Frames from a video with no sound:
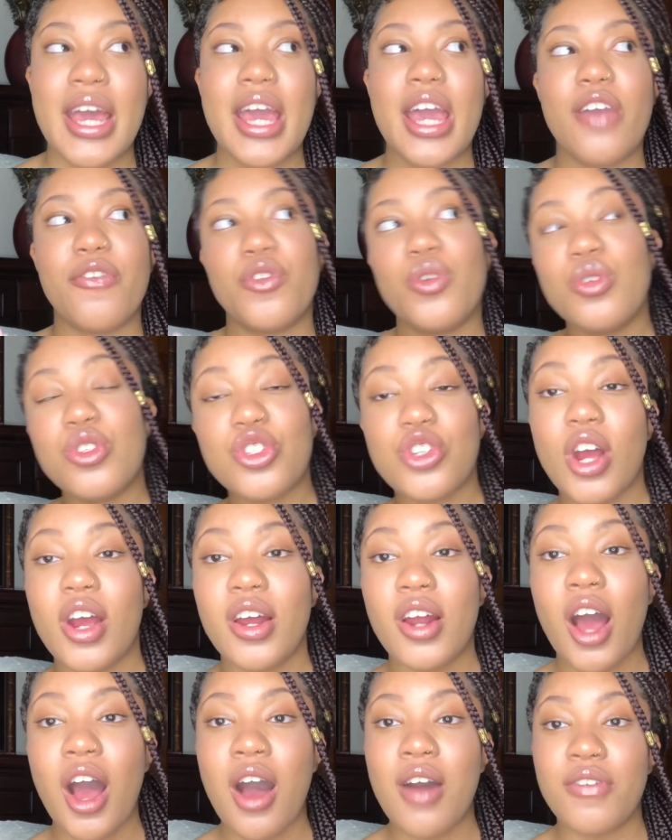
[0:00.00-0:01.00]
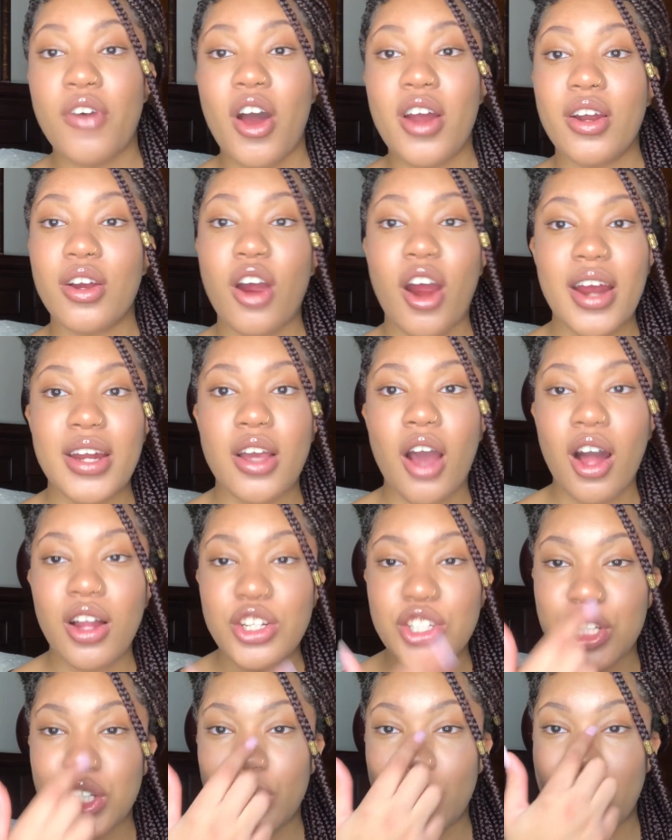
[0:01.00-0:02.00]
If you start off on a
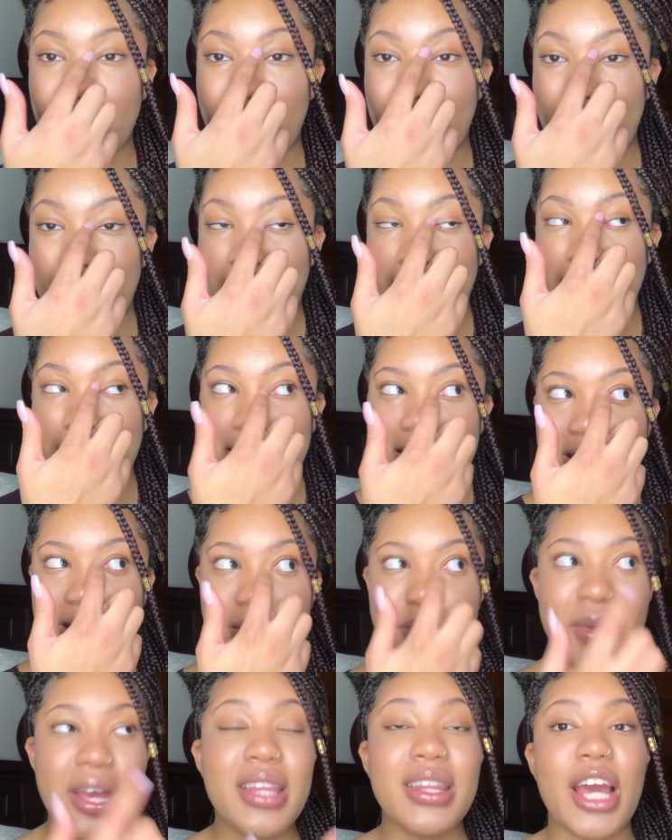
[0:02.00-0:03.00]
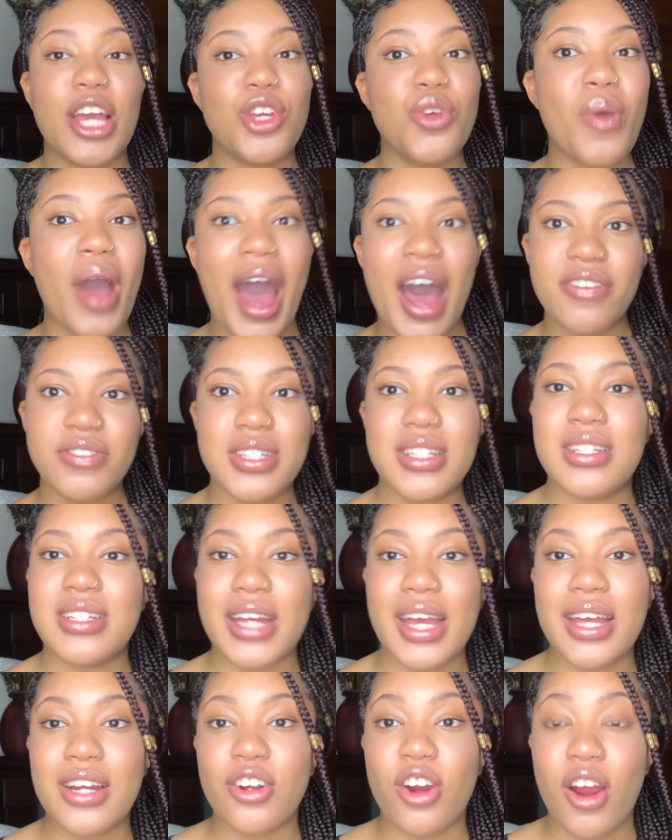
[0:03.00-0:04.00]
cardiology unit, it doesn't mean that you have to
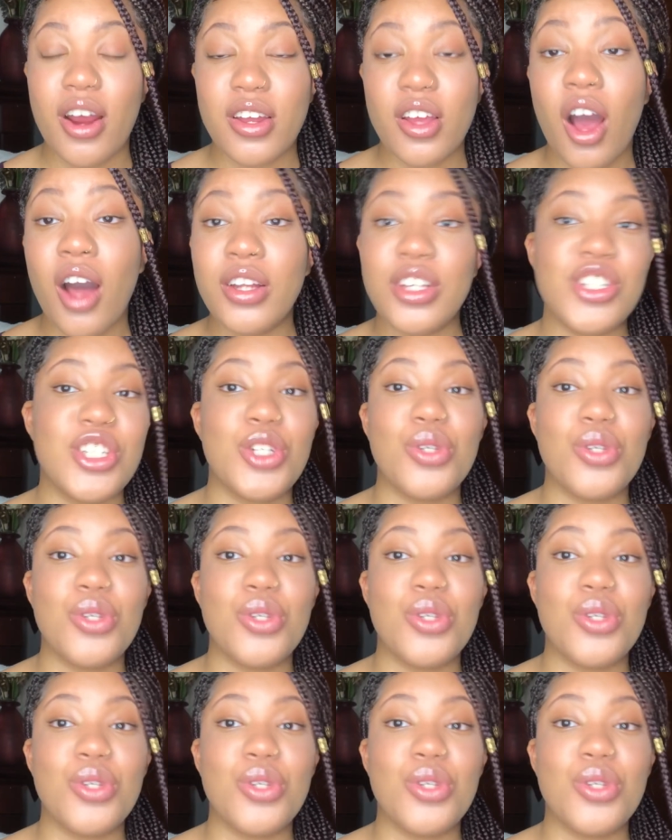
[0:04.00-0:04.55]
stay in cardiology.